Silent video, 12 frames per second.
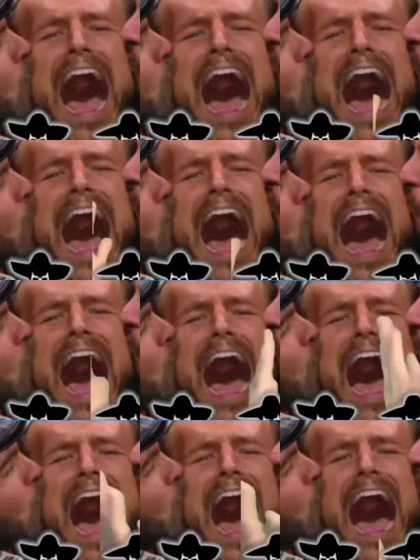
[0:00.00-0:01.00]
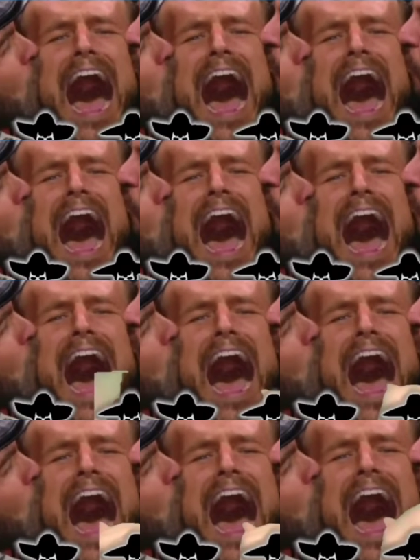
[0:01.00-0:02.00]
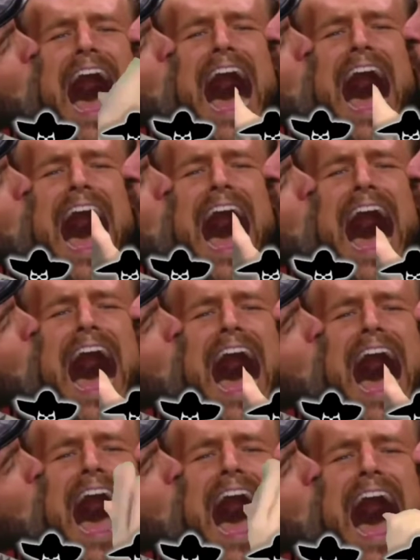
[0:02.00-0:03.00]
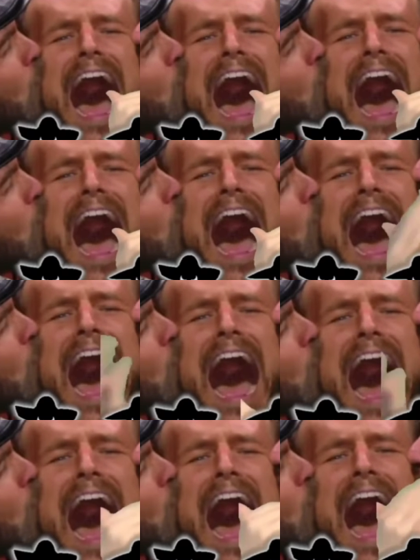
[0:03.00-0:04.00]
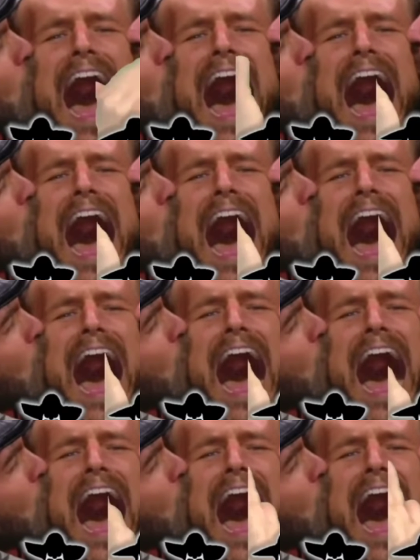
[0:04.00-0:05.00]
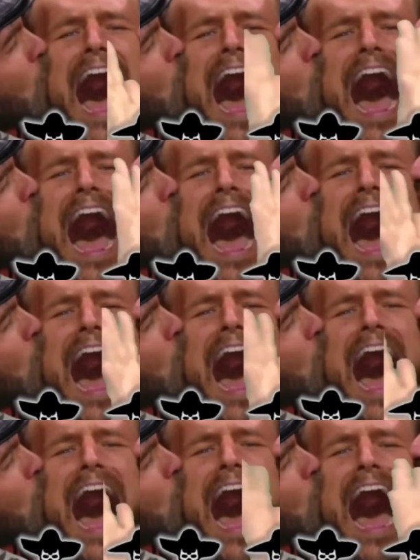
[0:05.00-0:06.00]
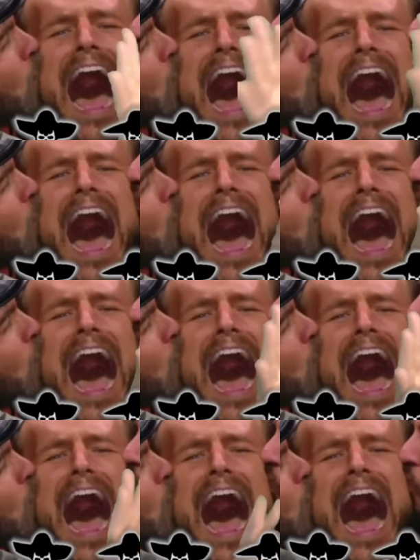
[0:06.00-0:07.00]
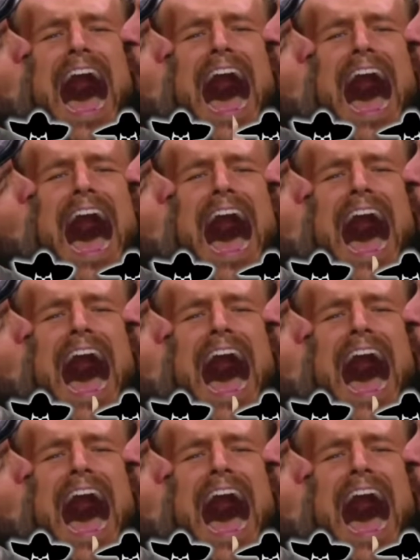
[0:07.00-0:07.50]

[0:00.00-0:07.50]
[no speech]